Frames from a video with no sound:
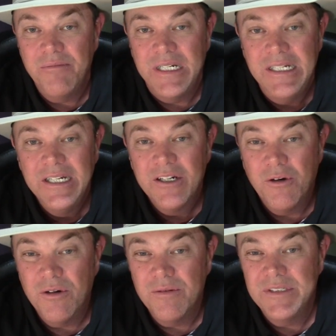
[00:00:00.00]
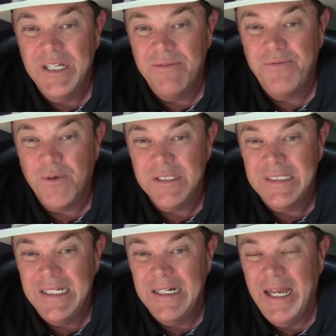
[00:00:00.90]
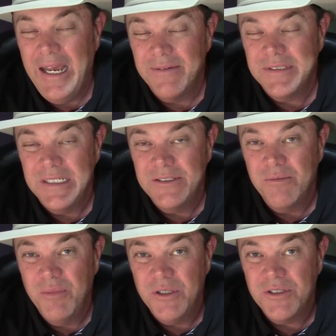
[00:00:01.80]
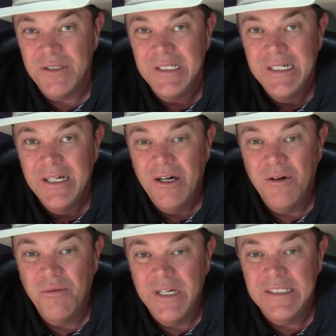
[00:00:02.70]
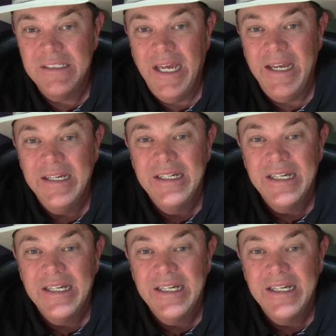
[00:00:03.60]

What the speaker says: but corn was up 14 and a half cents a bushel on Wednesday.